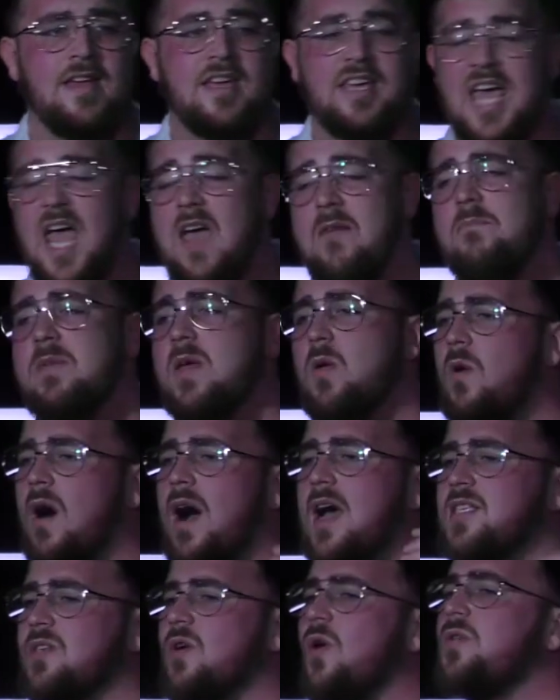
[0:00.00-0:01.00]
Give me
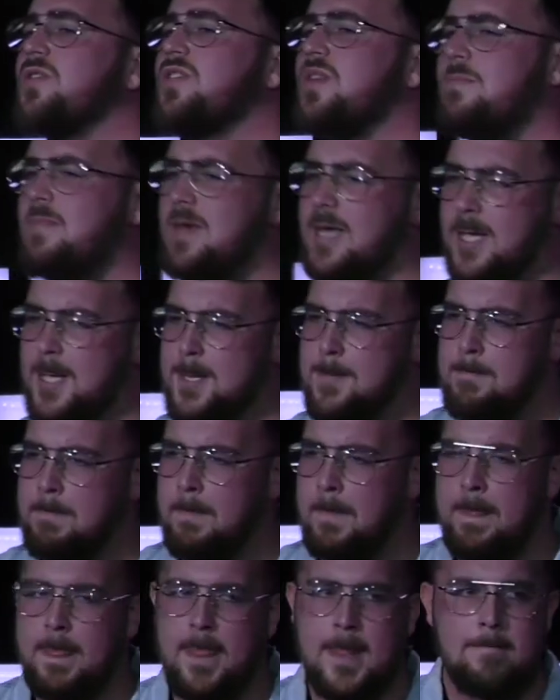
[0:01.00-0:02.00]
what is owed to me."
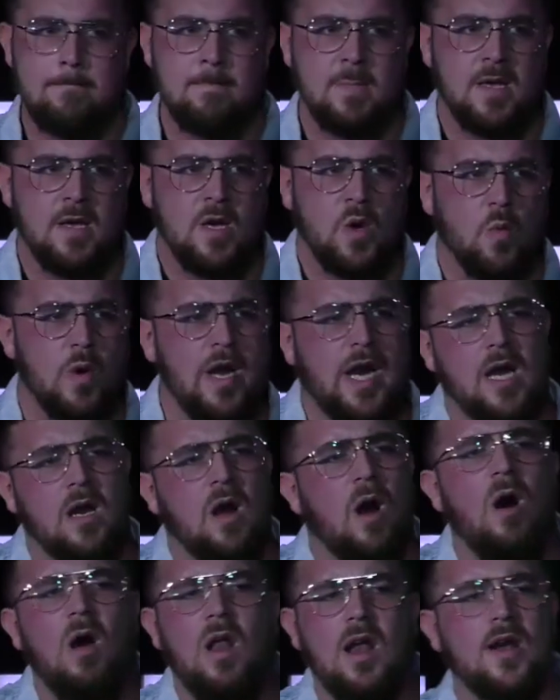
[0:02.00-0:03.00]
We can
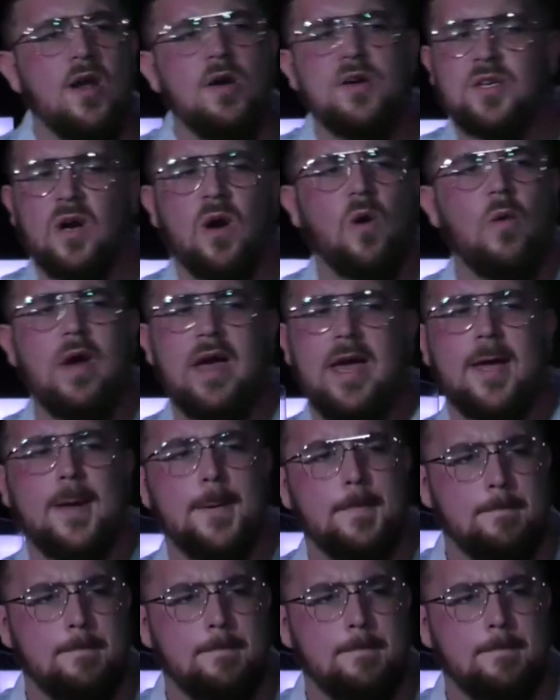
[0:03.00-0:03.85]
all lose our way